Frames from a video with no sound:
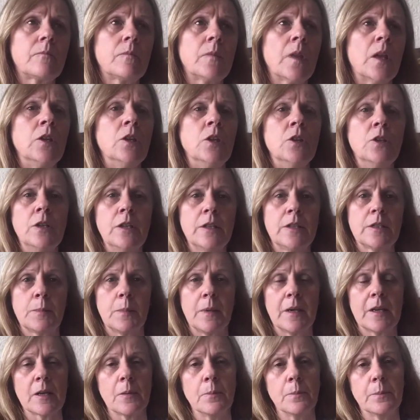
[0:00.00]
need to be
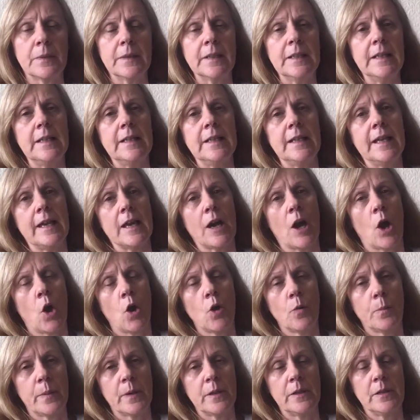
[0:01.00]
completely
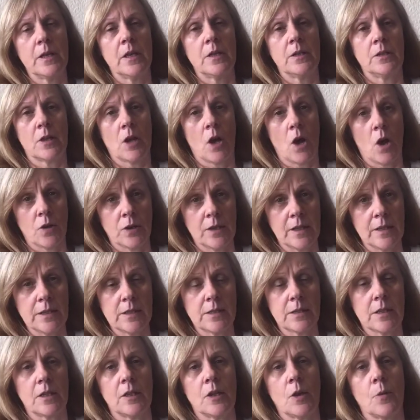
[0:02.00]
open and honest
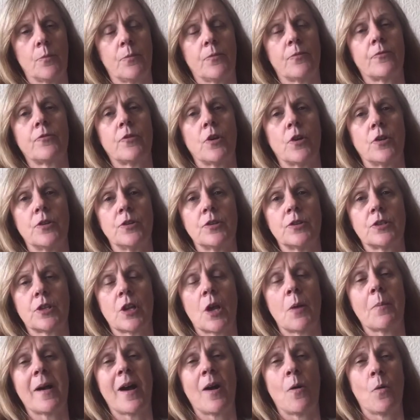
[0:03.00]
and upfront
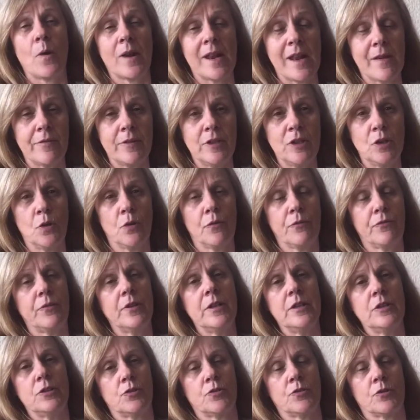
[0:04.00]
about whatever your fee
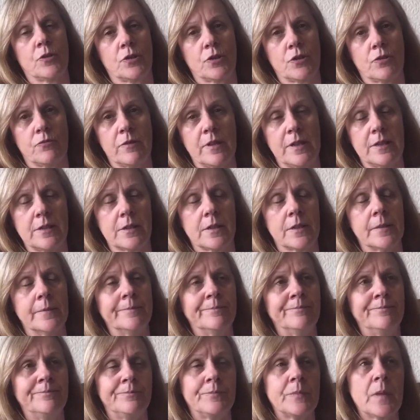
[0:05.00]
structure is.
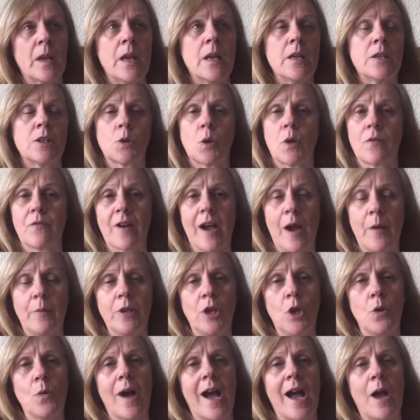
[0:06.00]
So if I were
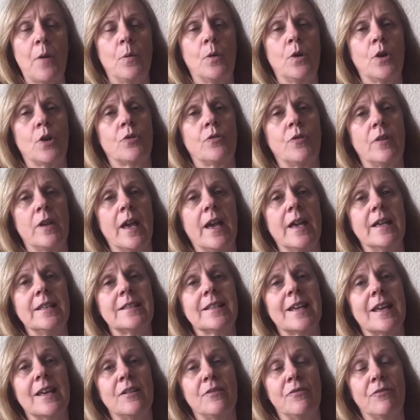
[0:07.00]
you, I would create
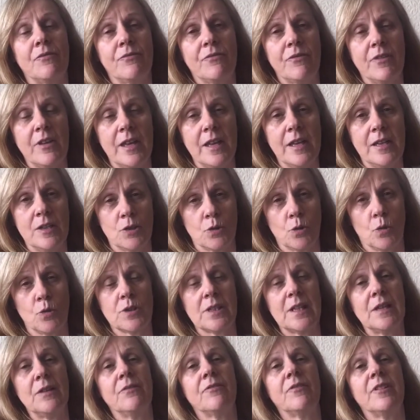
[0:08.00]
a
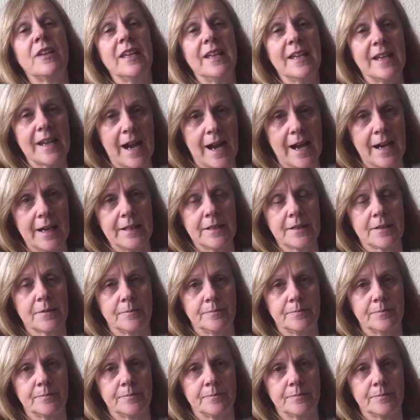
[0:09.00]
sourcing fee guide.